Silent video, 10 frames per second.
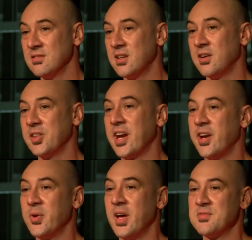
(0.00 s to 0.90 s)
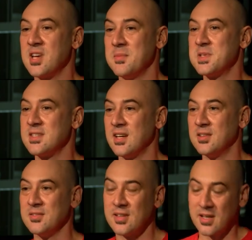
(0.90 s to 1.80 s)
uh, that I don't have time to
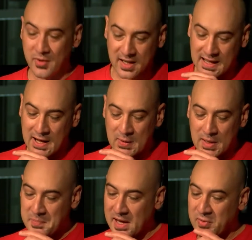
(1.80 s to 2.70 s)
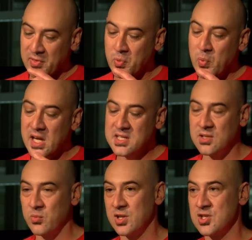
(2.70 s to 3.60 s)
tell uh, right now, about the ways
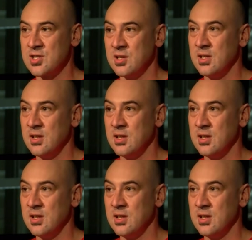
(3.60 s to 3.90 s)
in which